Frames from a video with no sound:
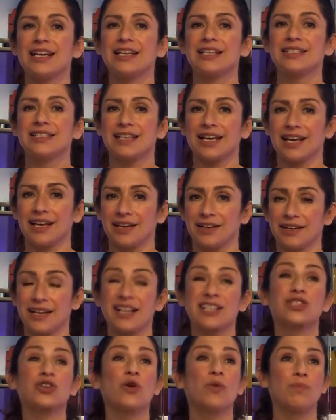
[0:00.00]
10.
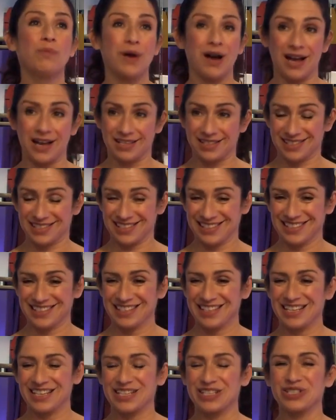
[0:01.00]
Next compás.
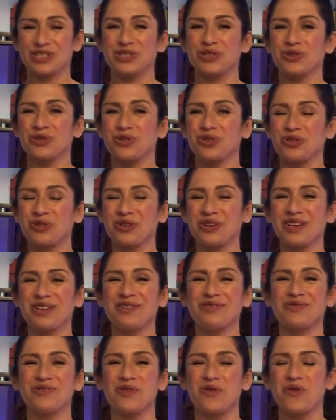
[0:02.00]
2,
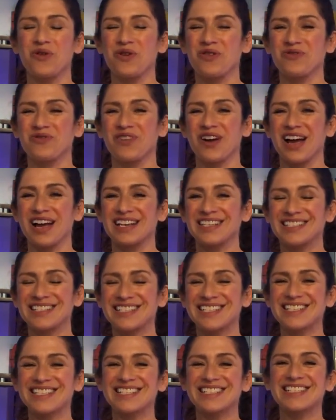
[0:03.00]
3, 4, 5,
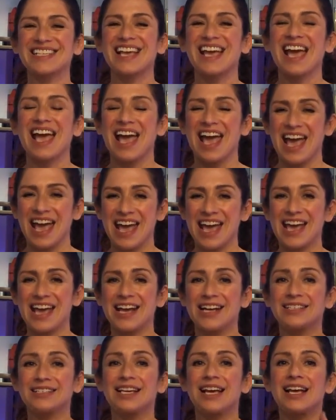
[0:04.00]
6,
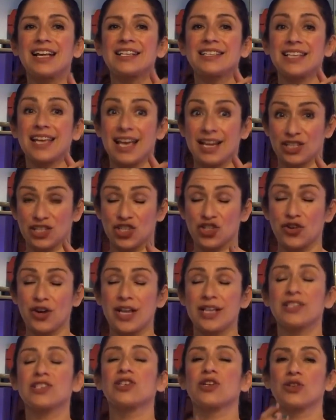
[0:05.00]
8, 10.
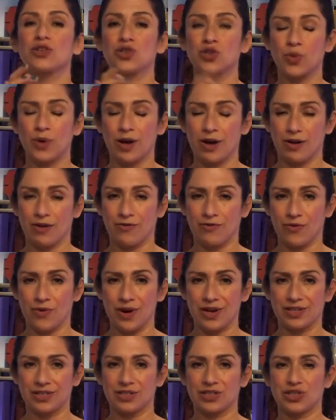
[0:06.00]
Straights. 12,
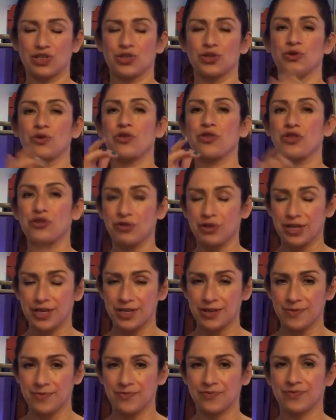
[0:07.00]
1, 2,
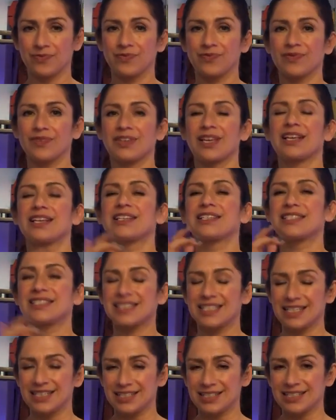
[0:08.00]
3,
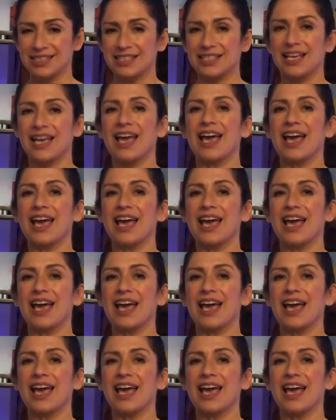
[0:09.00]
6,